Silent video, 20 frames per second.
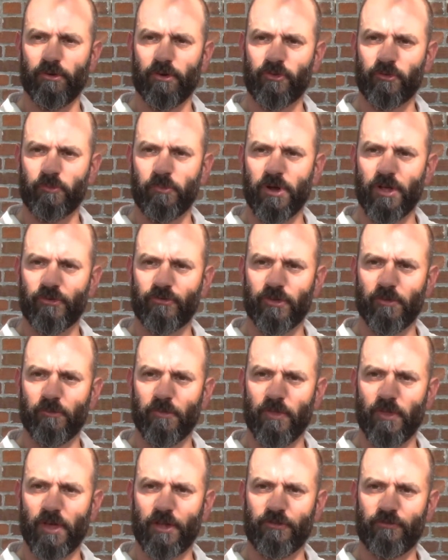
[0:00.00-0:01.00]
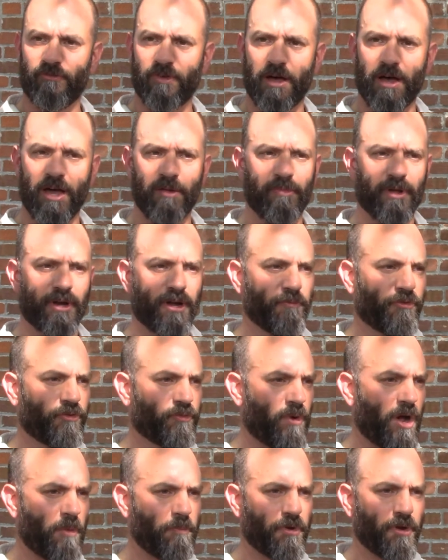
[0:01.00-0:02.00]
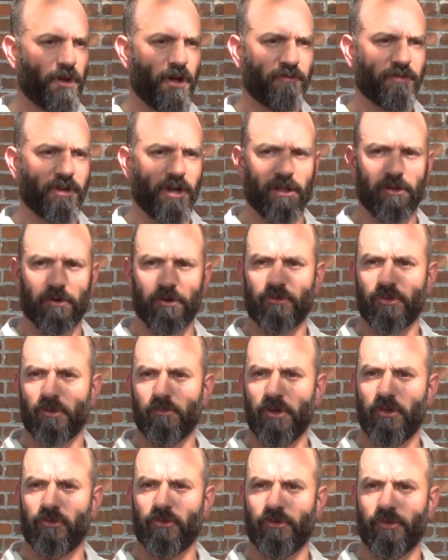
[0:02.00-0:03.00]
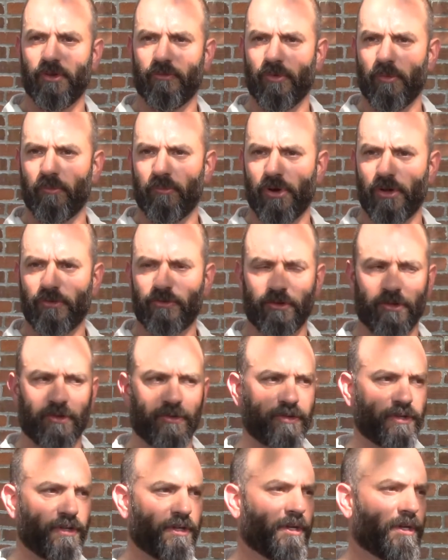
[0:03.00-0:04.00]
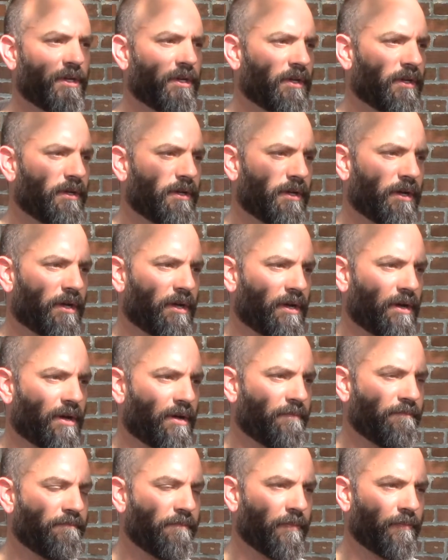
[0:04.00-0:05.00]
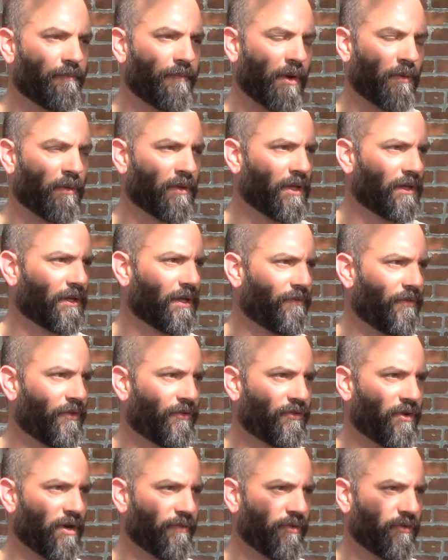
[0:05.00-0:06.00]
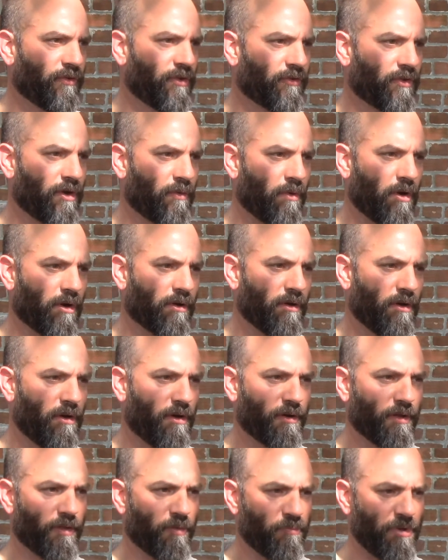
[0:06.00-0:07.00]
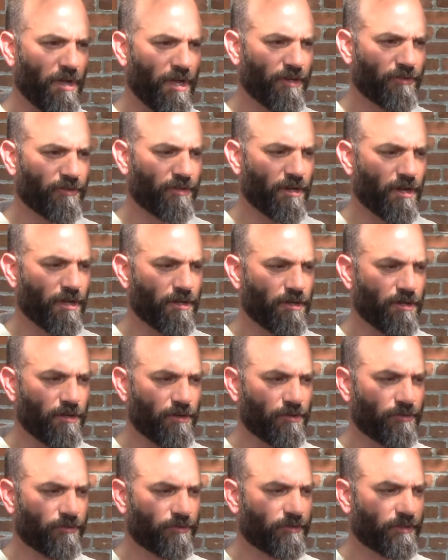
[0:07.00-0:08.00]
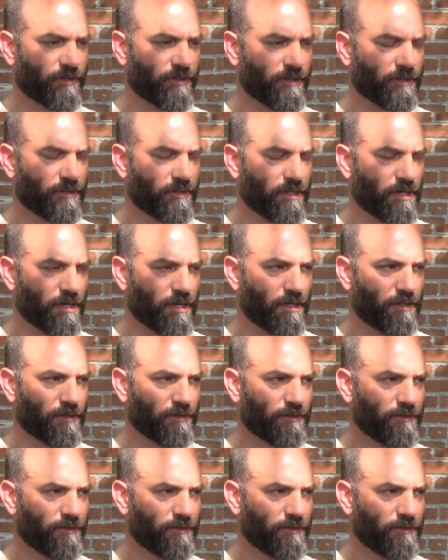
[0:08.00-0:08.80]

express them, and that's fine, but I'm swapping off colors, I'm using different brushes. I really love the surfaces I work on and the paints that I use, and